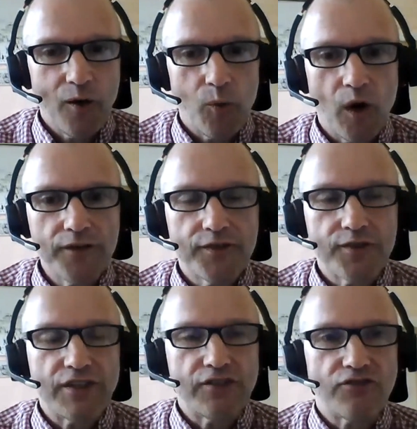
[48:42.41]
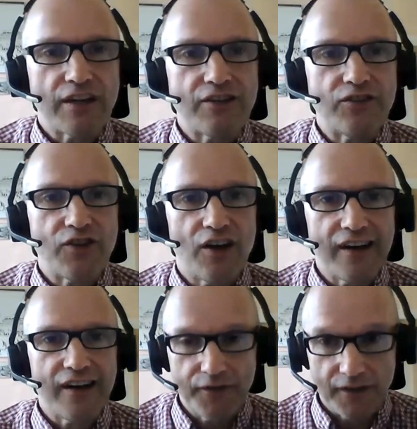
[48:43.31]
once the restrictions are
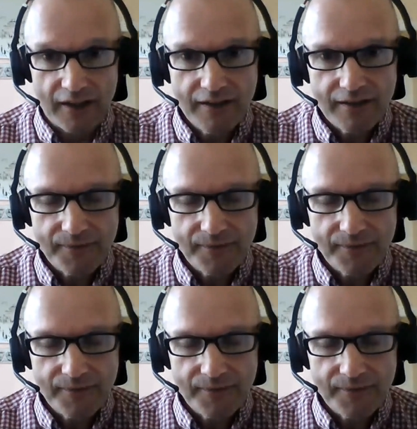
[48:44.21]
lifted,